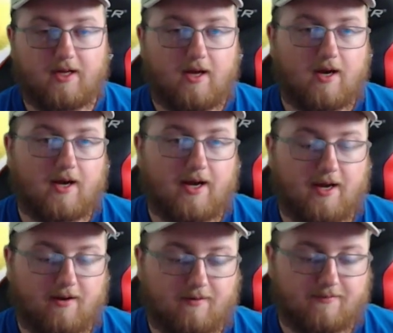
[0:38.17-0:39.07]
I
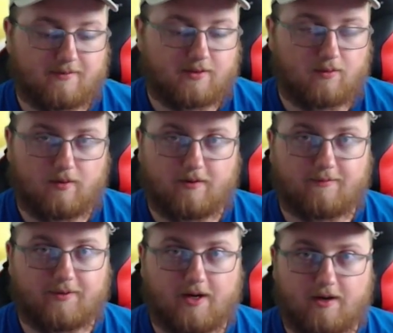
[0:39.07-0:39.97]
have two wonderful
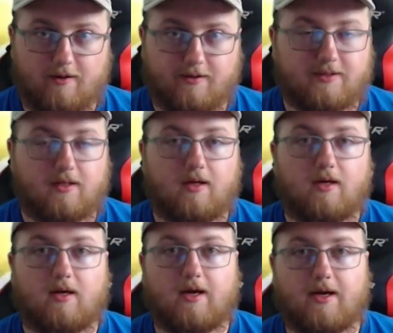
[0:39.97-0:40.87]
daughters,
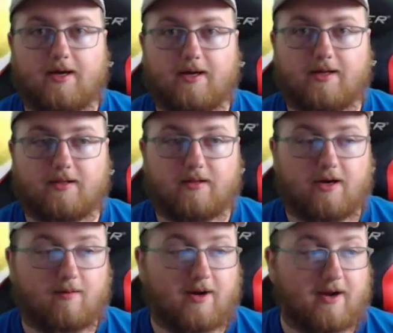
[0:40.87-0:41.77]
and they are
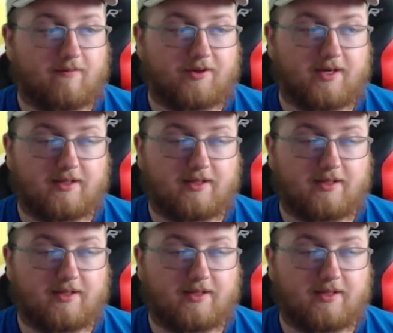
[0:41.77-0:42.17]
my everything.